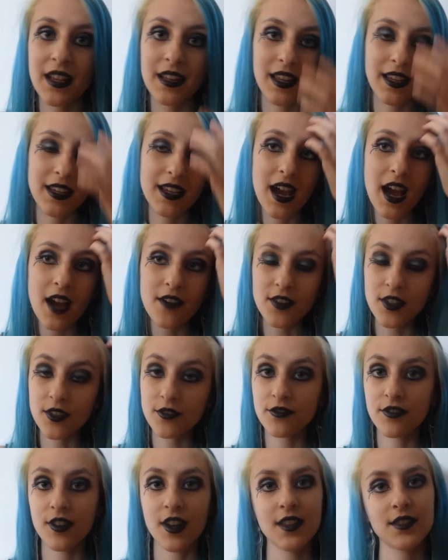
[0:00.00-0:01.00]
Like, I've got
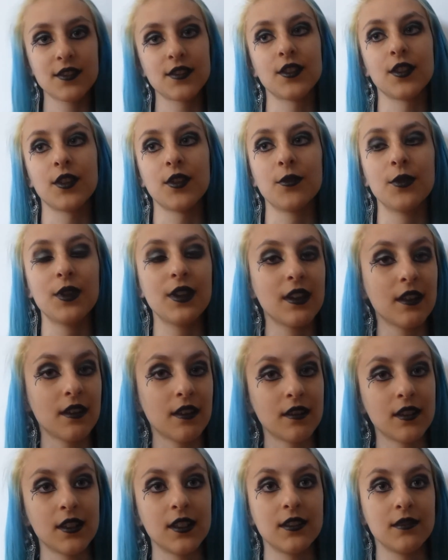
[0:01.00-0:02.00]
friends who
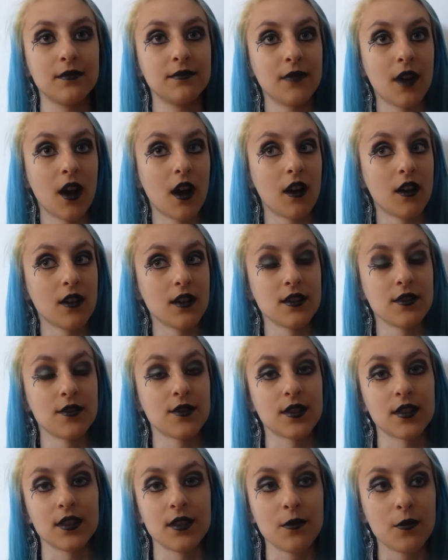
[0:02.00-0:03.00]
really are
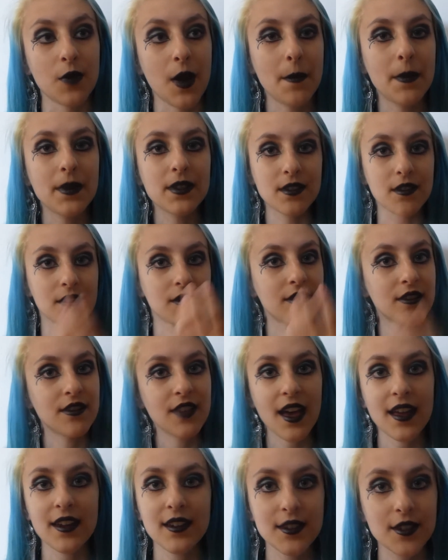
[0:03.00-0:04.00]
interested in weapons, and
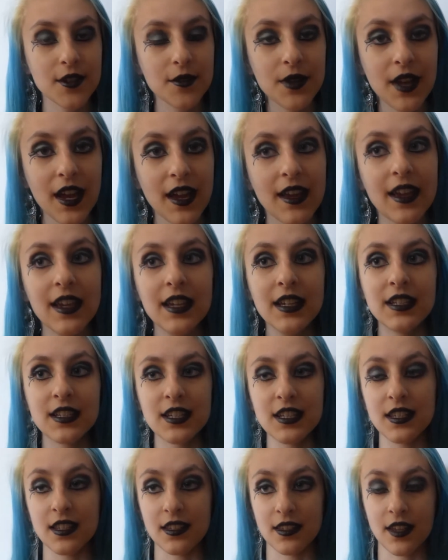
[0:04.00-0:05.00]
that is okay.
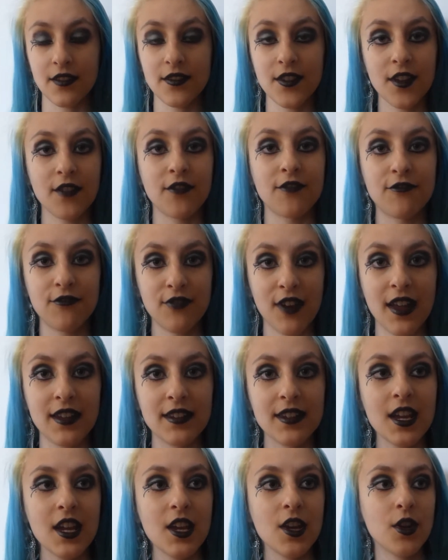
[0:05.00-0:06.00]
Jesus, I've got a
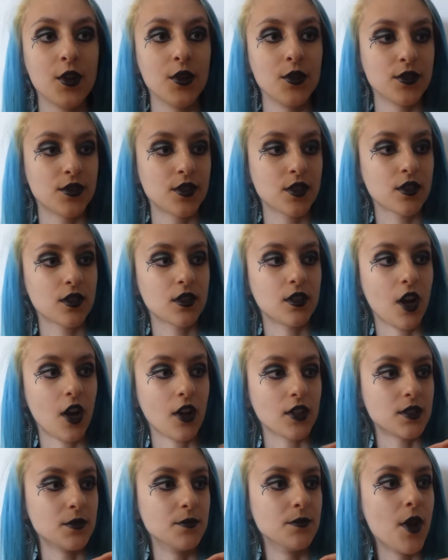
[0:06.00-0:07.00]
friend who's
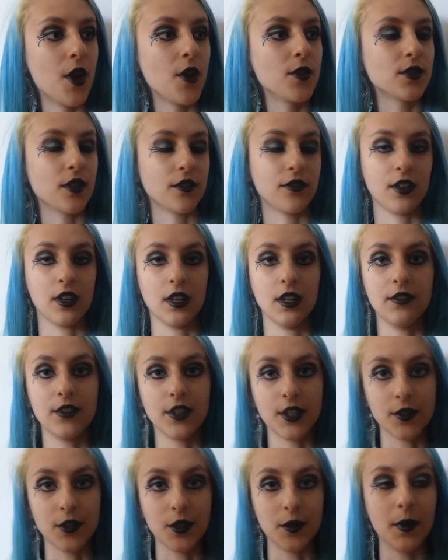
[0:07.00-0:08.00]
got most of her
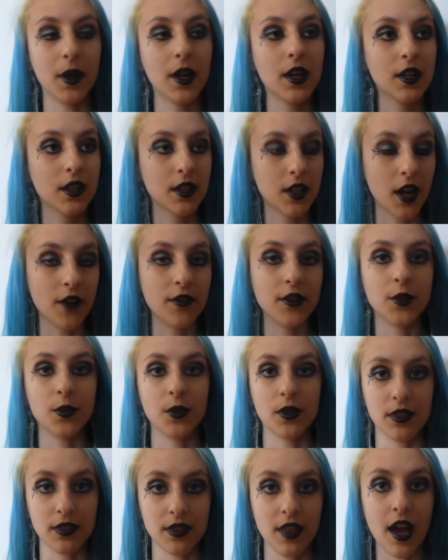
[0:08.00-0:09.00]
living room covered
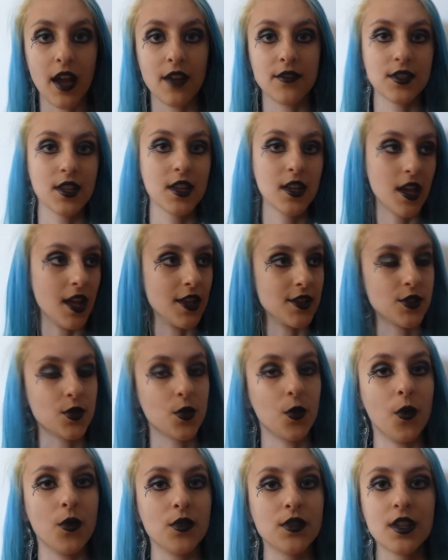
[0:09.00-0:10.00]
with knives and
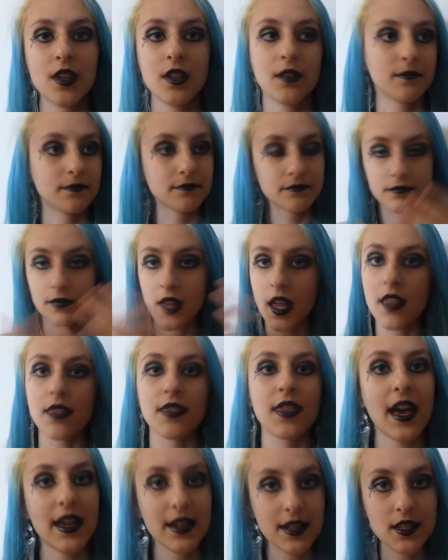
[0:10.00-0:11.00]
swords,
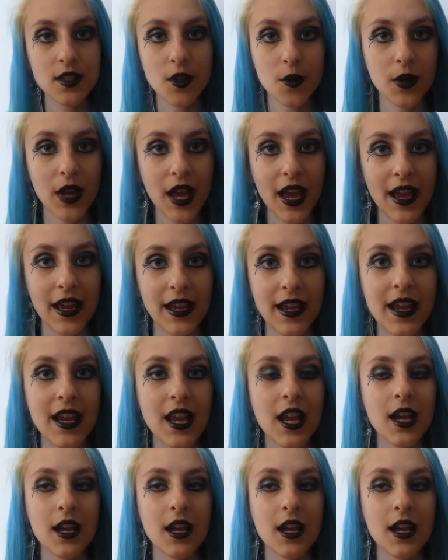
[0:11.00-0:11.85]
and that is okay.